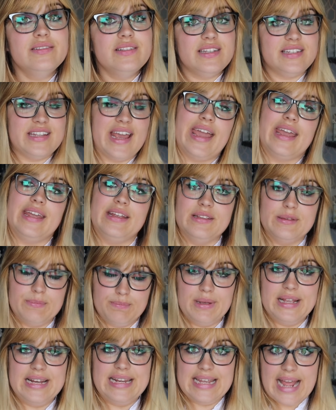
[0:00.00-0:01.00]
detained
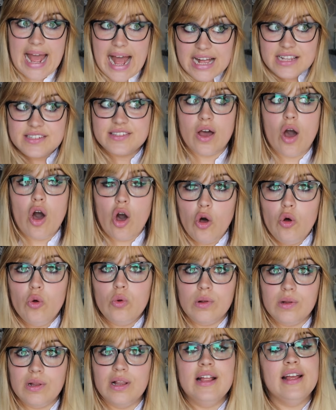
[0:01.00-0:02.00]
Billy as a
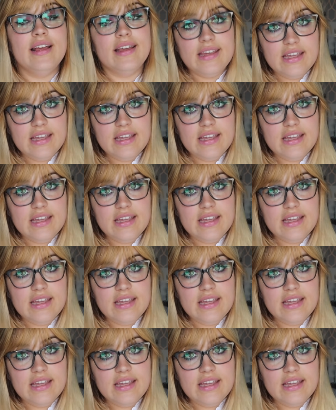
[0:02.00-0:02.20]
whole,